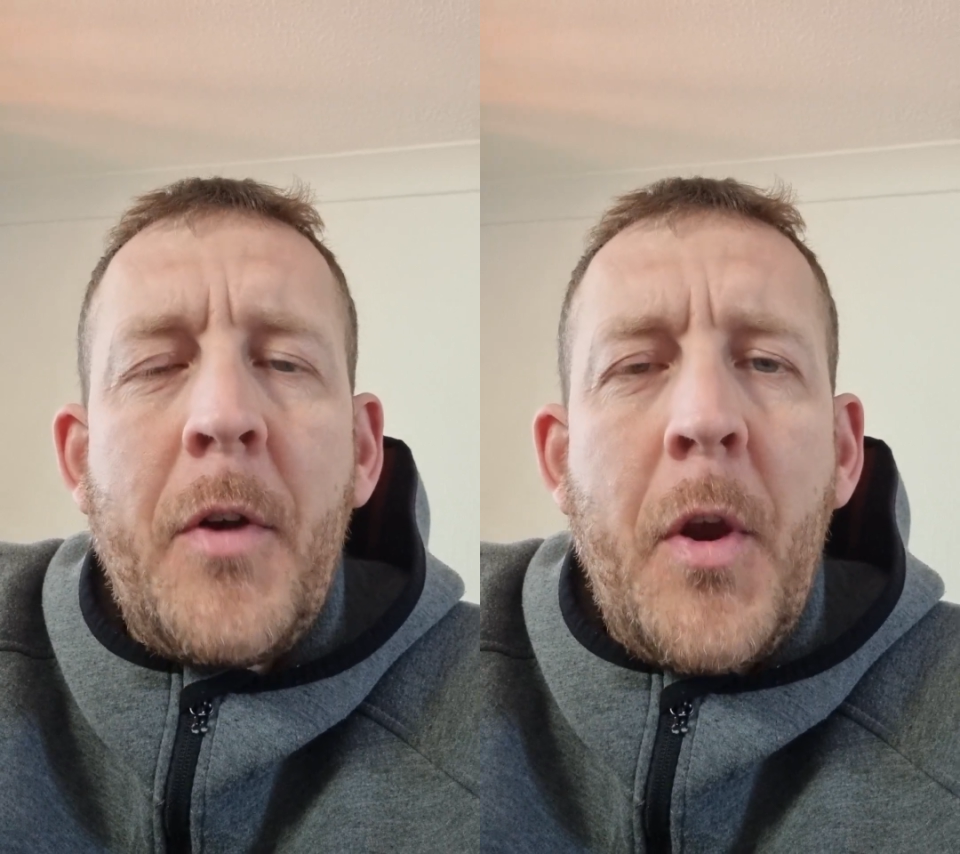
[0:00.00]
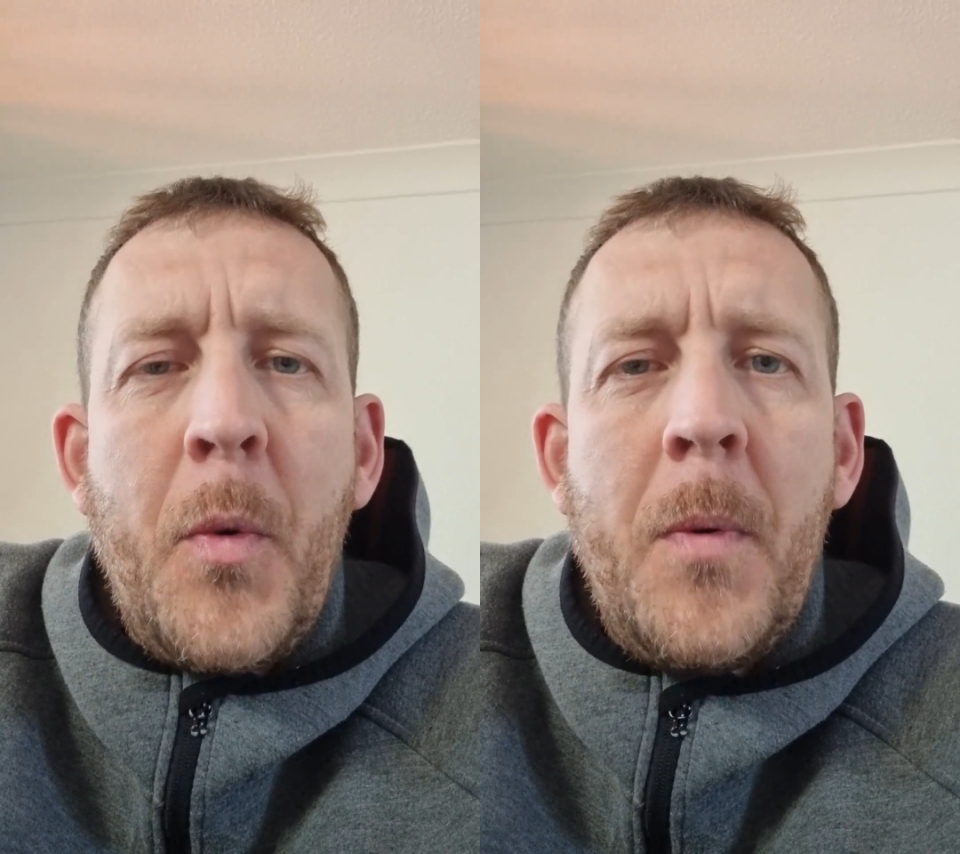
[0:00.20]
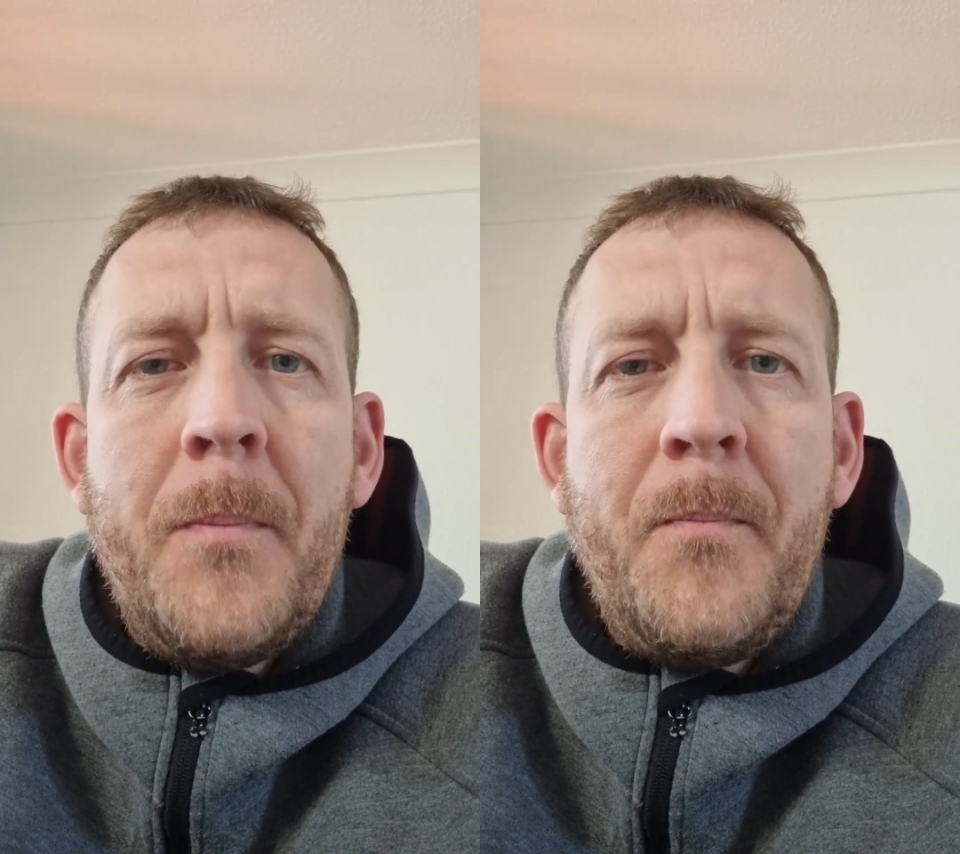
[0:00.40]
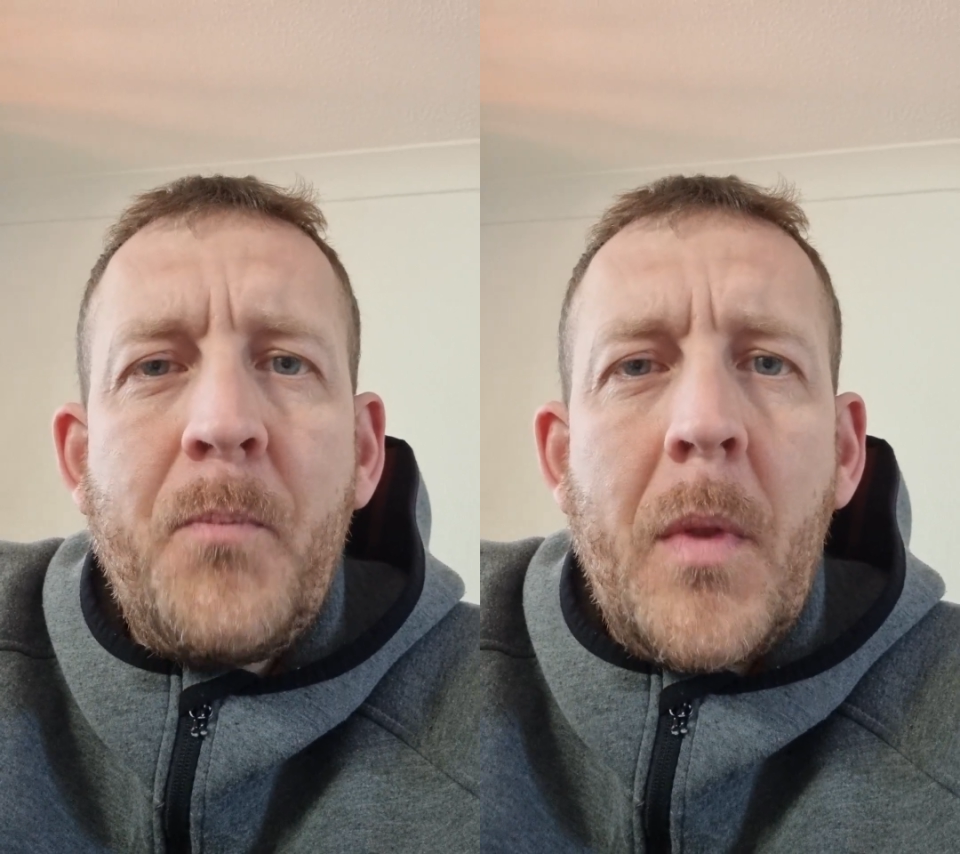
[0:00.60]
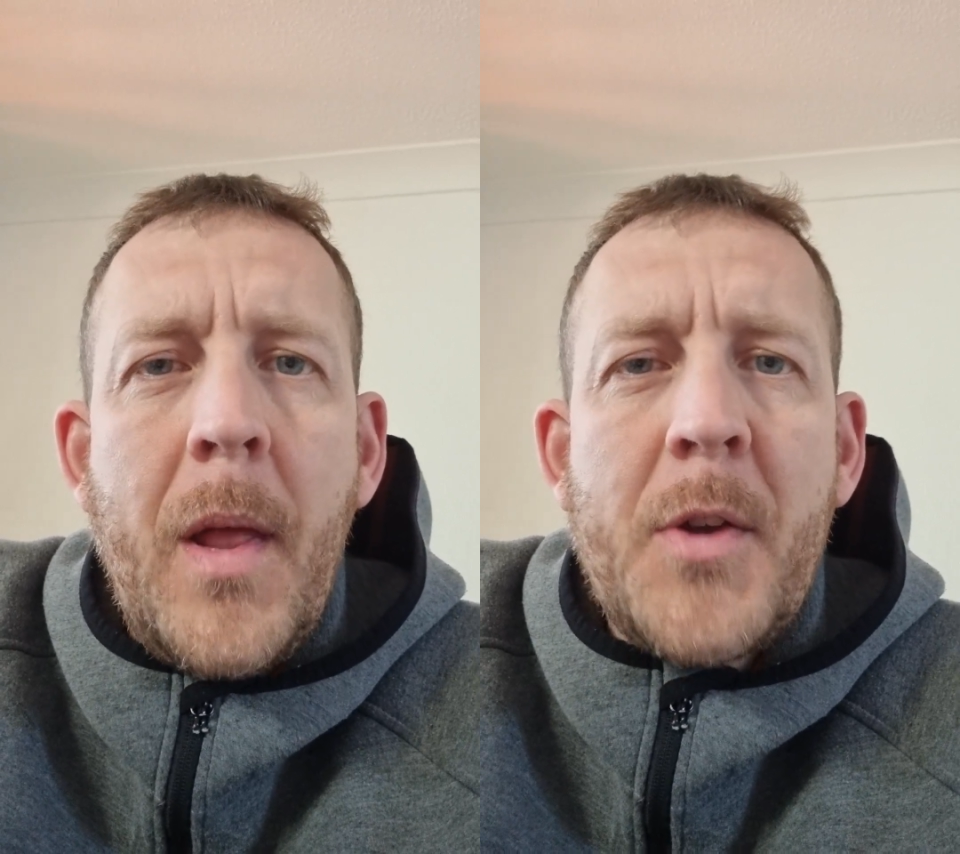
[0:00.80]
new.
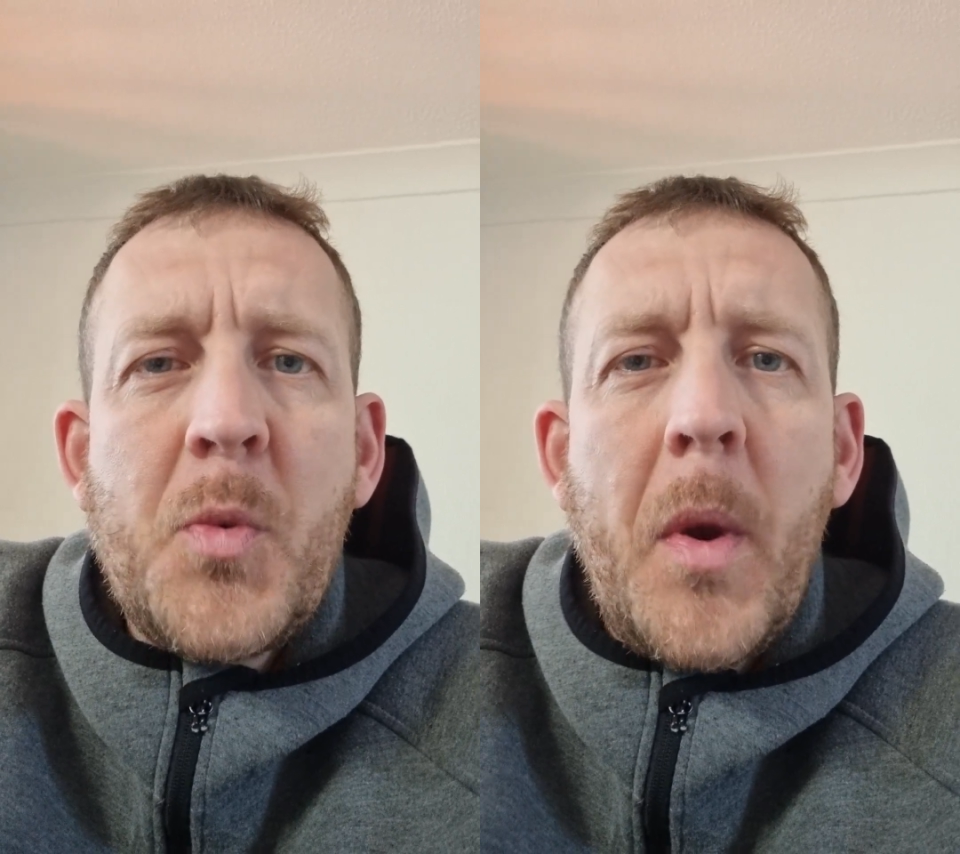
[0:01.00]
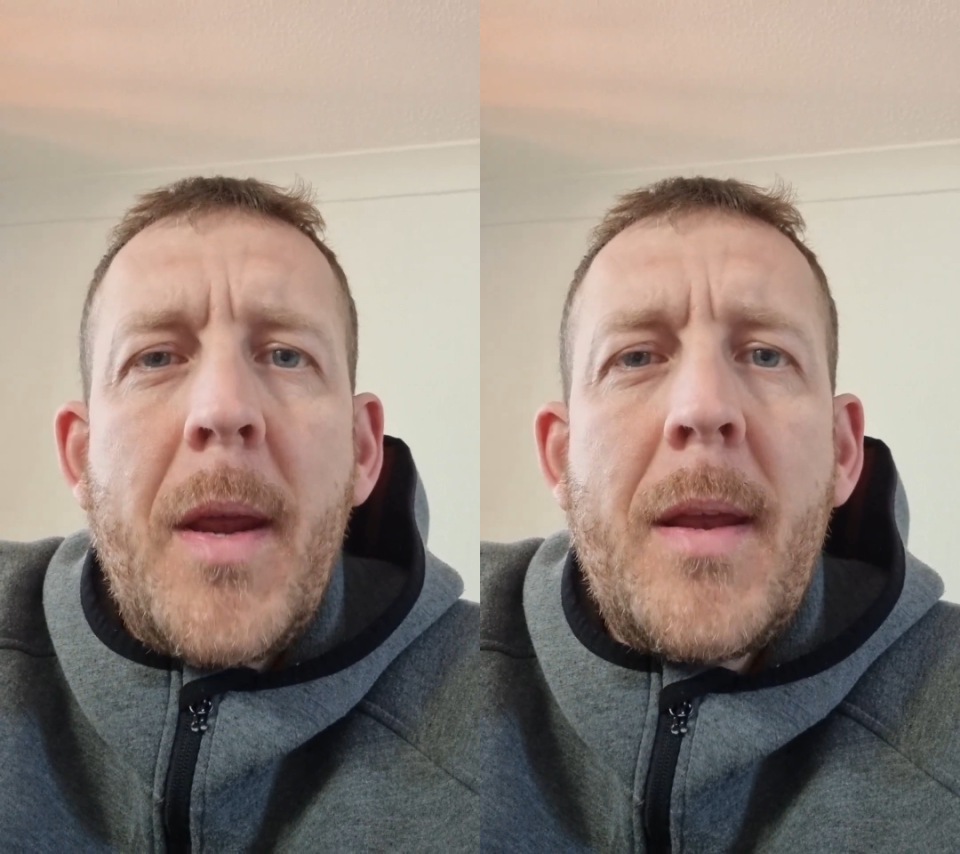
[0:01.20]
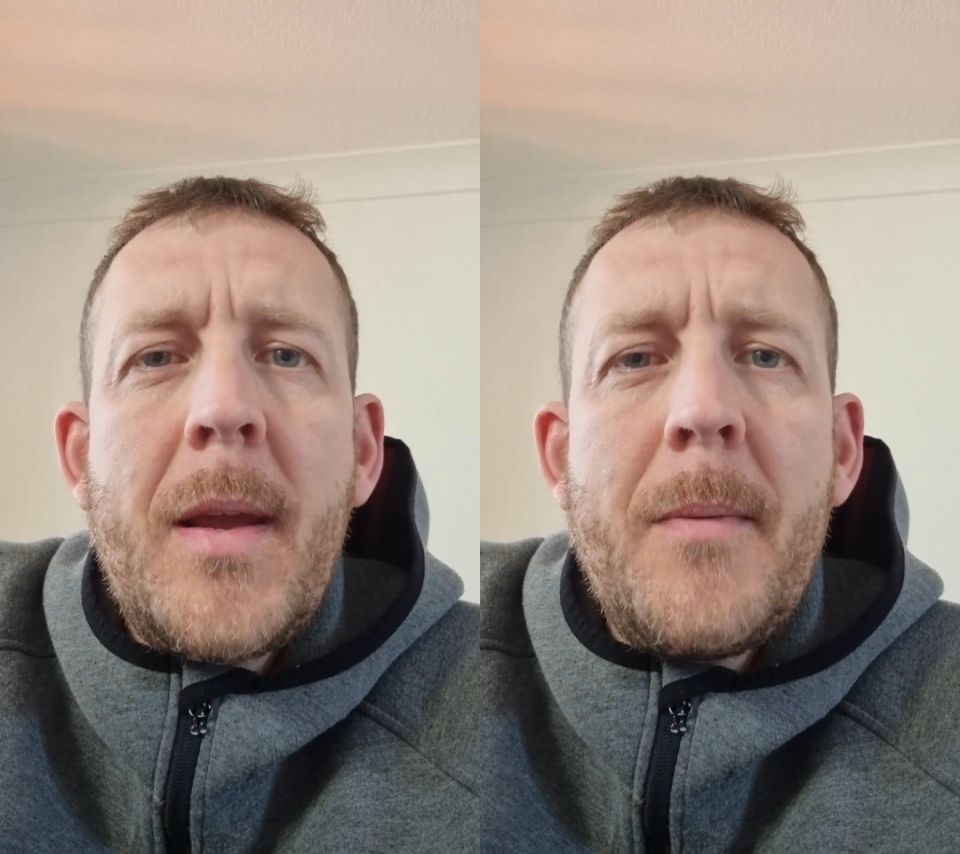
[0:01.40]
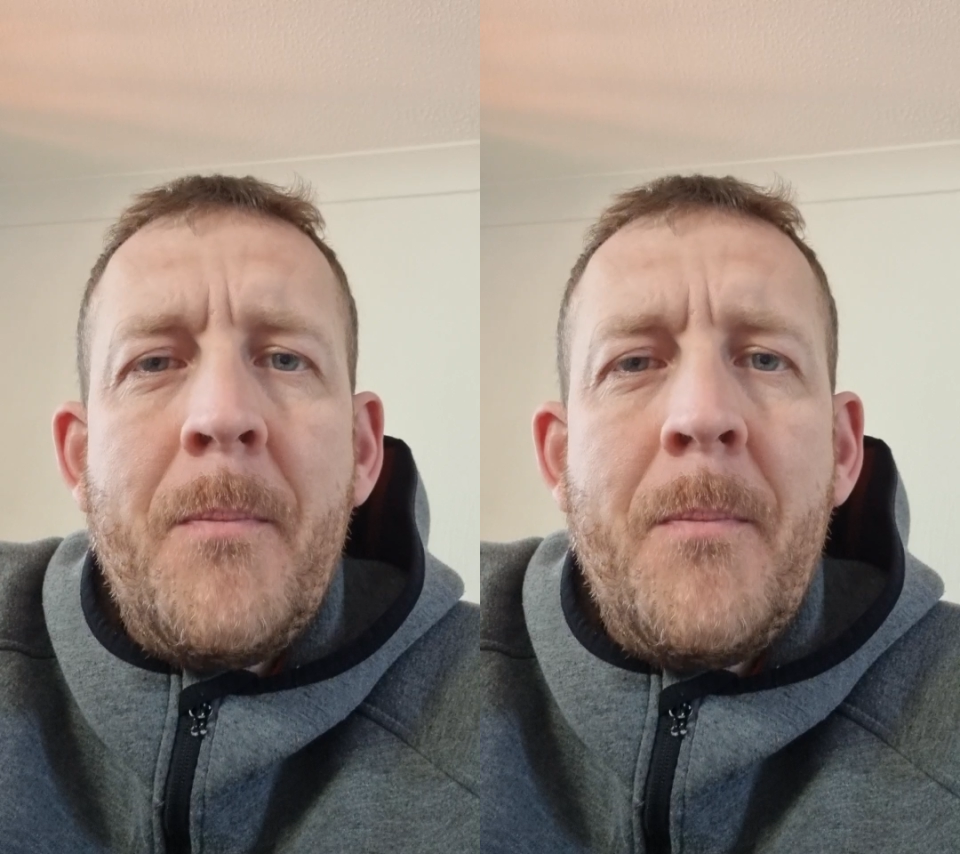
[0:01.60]
Last week,